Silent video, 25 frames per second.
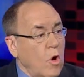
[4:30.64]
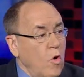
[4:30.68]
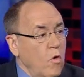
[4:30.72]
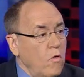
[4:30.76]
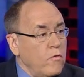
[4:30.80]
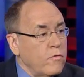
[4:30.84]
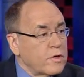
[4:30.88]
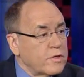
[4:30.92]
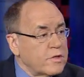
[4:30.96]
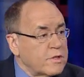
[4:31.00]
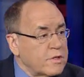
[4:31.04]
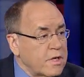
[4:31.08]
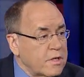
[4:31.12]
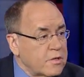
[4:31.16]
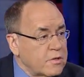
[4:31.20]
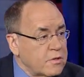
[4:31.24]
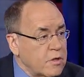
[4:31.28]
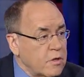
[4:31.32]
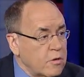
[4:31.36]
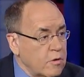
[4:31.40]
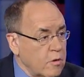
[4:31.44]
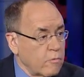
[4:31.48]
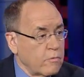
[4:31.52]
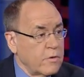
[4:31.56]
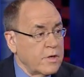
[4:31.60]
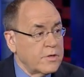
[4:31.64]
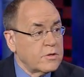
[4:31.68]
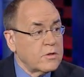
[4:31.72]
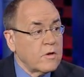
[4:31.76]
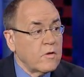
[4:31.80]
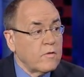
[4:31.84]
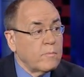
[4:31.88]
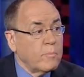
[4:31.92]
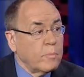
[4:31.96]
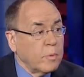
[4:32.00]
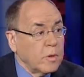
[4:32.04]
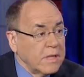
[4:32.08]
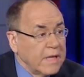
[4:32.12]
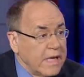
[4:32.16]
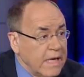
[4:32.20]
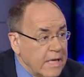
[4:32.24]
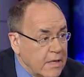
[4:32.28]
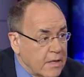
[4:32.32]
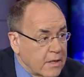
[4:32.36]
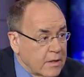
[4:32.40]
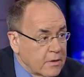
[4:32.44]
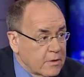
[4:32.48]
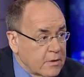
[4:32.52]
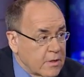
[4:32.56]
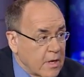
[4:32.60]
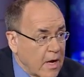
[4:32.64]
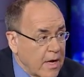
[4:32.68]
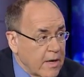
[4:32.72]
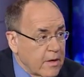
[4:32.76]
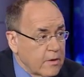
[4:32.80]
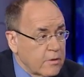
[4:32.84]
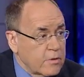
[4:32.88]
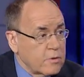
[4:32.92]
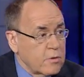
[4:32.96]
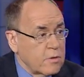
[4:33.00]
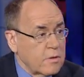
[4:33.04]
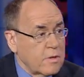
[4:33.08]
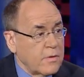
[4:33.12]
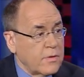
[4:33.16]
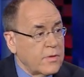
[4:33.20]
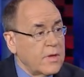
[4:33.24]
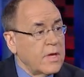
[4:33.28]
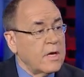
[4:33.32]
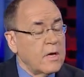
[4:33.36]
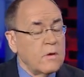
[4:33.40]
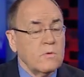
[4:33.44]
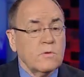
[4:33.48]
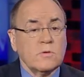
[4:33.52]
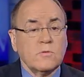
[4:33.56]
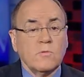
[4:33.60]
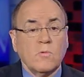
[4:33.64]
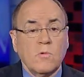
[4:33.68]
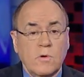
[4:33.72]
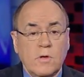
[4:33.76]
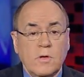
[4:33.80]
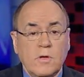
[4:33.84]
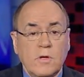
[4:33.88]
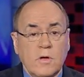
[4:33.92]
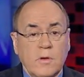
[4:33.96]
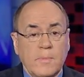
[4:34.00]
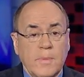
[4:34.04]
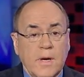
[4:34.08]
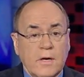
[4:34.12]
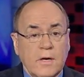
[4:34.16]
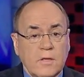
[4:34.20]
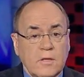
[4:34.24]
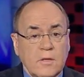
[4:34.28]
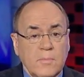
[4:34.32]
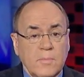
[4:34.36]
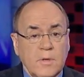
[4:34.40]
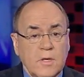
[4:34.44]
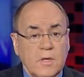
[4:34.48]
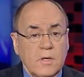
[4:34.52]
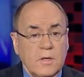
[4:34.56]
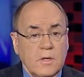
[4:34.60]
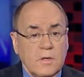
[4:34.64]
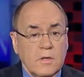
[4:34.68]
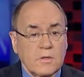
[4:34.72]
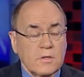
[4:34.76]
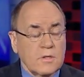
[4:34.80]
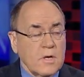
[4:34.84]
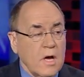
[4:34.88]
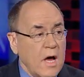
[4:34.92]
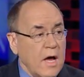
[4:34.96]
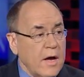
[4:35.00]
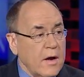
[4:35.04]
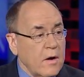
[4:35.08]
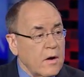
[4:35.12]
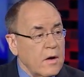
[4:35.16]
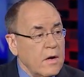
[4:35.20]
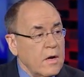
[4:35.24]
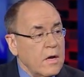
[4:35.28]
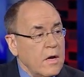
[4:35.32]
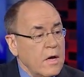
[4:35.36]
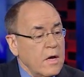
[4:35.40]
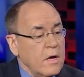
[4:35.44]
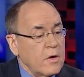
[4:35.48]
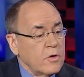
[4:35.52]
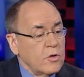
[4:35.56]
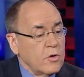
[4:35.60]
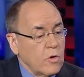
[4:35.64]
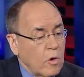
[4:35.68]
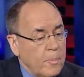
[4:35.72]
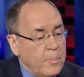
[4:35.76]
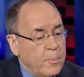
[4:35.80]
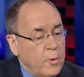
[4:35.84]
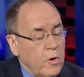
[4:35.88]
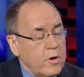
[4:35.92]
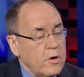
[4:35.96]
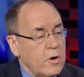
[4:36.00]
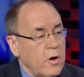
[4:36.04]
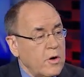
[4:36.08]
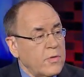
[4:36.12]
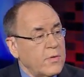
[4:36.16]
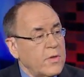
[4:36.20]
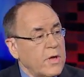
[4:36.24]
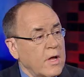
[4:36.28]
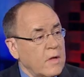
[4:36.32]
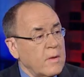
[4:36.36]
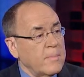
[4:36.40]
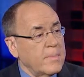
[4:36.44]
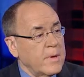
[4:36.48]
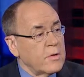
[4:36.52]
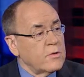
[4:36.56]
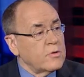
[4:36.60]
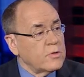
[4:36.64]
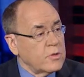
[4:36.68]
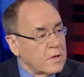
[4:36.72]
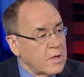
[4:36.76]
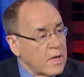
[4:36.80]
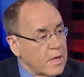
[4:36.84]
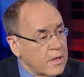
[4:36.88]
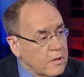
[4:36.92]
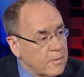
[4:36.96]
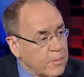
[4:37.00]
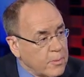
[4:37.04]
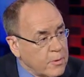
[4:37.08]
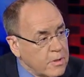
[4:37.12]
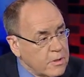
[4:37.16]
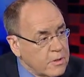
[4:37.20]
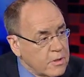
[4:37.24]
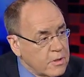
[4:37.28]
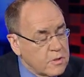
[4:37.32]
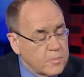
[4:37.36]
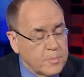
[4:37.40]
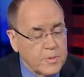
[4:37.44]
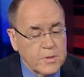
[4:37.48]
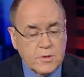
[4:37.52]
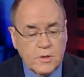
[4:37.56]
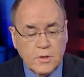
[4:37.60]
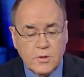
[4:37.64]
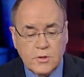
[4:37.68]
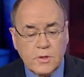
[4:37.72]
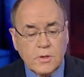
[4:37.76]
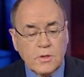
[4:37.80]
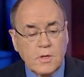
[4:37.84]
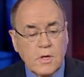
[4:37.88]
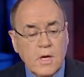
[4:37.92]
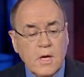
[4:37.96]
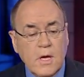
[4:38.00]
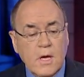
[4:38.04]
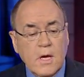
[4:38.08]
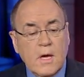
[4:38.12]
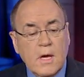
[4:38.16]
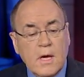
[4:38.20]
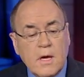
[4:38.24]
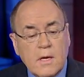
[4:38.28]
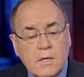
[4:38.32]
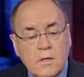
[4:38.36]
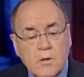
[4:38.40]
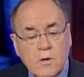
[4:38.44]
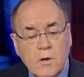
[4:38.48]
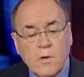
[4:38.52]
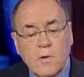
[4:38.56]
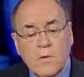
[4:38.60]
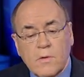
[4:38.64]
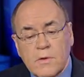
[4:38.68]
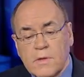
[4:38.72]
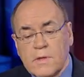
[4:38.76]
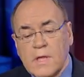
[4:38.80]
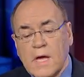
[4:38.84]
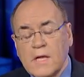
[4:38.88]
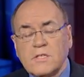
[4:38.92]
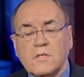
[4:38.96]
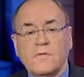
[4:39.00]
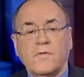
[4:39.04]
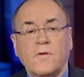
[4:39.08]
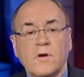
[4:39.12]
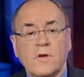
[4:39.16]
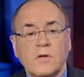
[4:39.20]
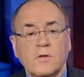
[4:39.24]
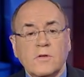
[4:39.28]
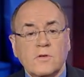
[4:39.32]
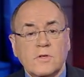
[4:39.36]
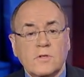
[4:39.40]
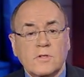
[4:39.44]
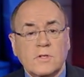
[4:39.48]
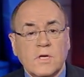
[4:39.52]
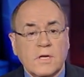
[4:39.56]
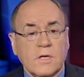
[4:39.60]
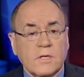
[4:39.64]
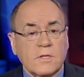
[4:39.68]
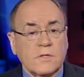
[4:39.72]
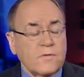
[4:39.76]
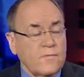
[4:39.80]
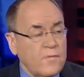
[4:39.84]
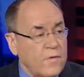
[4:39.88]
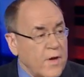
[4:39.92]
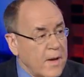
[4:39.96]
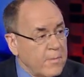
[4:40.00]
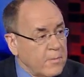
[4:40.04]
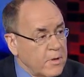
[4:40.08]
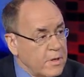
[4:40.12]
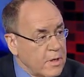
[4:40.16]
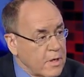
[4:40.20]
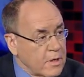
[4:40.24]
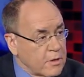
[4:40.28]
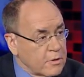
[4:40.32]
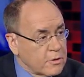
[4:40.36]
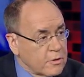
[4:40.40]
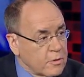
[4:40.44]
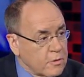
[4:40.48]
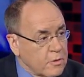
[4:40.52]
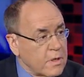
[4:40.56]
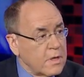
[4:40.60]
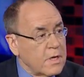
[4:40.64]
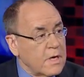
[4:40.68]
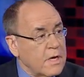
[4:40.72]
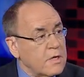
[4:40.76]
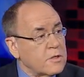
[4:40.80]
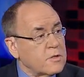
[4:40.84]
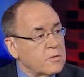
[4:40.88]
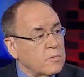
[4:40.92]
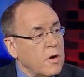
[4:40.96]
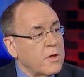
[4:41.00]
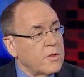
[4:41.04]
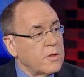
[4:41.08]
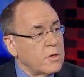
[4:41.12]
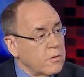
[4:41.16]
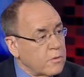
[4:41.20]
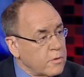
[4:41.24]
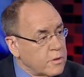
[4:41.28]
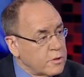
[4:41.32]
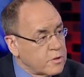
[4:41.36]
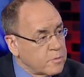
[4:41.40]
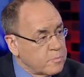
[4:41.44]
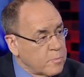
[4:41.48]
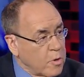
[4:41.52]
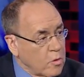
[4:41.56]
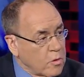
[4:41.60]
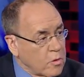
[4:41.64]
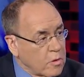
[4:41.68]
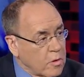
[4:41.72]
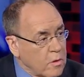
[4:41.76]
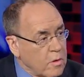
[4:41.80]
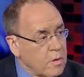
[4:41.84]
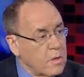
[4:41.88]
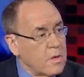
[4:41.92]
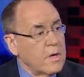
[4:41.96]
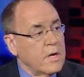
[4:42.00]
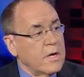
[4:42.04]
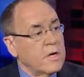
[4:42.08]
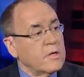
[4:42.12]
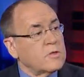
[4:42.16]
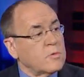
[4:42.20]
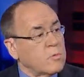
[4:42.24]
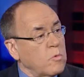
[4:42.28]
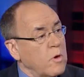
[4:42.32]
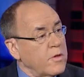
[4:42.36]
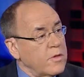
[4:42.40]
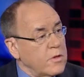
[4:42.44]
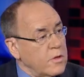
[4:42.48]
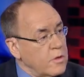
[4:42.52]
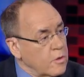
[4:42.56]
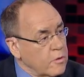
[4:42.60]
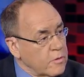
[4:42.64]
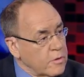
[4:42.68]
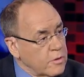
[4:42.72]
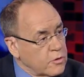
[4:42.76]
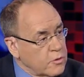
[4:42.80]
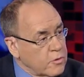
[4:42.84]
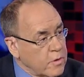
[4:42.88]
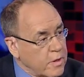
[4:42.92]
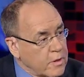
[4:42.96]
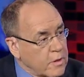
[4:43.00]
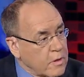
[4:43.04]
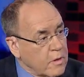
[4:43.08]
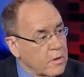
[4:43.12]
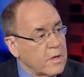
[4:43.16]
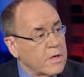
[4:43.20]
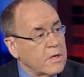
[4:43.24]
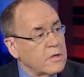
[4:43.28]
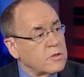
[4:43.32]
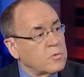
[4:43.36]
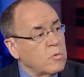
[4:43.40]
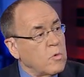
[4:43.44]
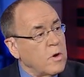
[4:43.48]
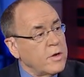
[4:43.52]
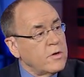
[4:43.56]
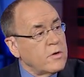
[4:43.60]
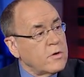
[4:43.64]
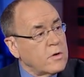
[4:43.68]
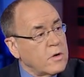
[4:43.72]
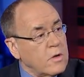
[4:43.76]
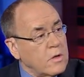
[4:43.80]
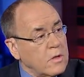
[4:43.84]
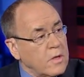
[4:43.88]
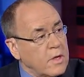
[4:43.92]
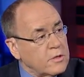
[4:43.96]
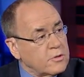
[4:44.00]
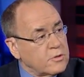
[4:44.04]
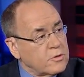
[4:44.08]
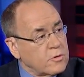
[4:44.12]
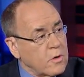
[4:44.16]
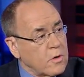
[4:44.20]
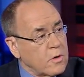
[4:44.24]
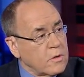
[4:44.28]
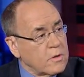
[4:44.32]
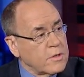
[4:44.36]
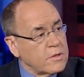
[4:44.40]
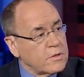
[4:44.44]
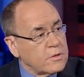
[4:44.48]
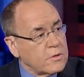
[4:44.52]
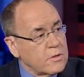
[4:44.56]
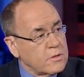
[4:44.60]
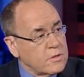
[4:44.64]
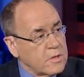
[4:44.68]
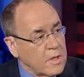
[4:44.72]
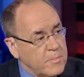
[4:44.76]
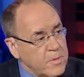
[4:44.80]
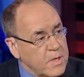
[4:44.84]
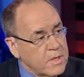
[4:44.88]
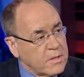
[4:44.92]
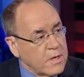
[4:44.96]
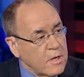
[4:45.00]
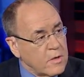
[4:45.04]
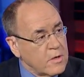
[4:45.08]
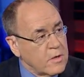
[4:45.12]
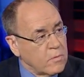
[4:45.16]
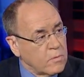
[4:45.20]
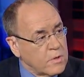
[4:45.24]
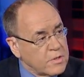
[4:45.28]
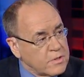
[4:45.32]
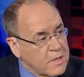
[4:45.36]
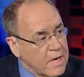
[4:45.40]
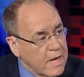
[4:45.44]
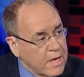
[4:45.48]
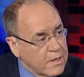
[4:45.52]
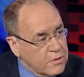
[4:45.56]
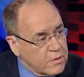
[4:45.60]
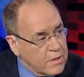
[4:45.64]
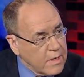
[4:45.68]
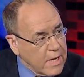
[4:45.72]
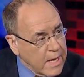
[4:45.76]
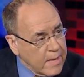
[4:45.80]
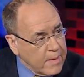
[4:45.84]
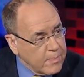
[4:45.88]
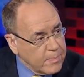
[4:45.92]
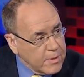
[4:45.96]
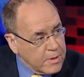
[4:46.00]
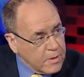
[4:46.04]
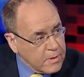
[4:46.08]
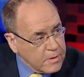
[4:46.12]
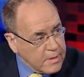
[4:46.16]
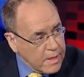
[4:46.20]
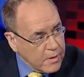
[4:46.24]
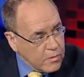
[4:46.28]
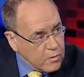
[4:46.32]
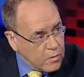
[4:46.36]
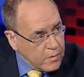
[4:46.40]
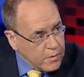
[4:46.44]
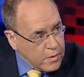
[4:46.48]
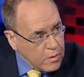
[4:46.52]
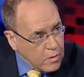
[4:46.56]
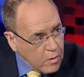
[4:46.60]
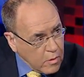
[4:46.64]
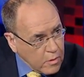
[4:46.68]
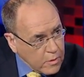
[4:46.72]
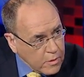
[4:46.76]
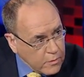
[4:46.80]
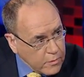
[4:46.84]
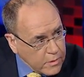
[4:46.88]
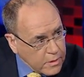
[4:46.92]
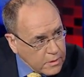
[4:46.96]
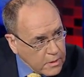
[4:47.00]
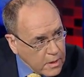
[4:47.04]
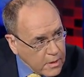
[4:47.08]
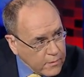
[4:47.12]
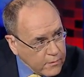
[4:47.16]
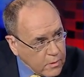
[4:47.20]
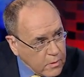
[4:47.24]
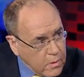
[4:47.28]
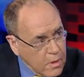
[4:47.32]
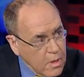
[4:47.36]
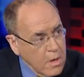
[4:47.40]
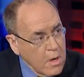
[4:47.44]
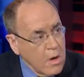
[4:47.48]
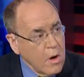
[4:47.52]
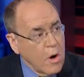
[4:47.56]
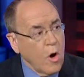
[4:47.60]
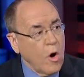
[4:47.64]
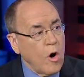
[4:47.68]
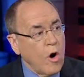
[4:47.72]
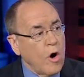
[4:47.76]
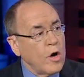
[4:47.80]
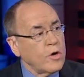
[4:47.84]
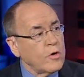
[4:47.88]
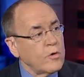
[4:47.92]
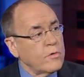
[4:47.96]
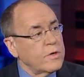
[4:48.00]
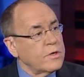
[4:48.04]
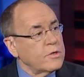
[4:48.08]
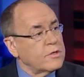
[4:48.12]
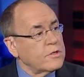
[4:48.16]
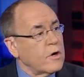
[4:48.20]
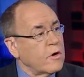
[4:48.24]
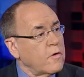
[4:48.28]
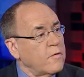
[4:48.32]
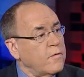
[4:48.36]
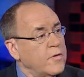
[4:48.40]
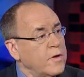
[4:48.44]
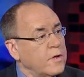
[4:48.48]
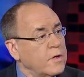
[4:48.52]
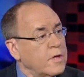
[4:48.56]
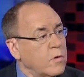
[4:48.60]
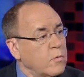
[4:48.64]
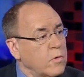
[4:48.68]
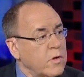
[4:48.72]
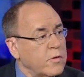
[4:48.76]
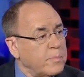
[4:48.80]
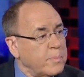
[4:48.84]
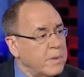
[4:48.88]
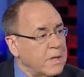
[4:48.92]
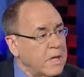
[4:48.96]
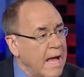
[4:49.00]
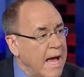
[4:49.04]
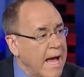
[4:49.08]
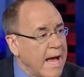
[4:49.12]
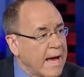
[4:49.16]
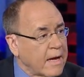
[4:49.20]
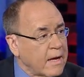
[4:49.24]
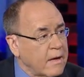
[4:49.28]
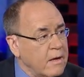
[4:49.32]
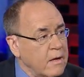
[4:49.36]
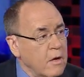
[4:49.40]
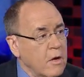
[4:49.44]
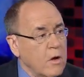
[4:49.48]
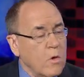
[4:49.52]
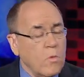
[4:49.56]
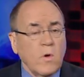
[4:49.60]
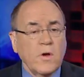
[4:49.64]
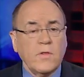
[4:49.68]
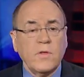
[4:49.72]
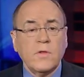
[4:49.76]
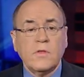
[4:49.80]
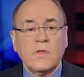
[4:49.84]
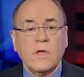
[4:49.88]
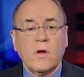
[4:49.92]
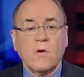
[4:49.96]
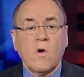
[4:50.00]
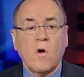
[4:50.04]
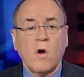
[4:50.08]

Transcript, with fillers: over 60 your risk of bleeding is higher so the thing i was warning you about at the beginning is higher your point arthel about genetic predisposition you know that's very interesting it's family history it's whether you're a smoker it's whether you're a drinker it's what your cholesterol is because let me tell you what's actually happening down on the artery level arteries are filling with plaque whether they're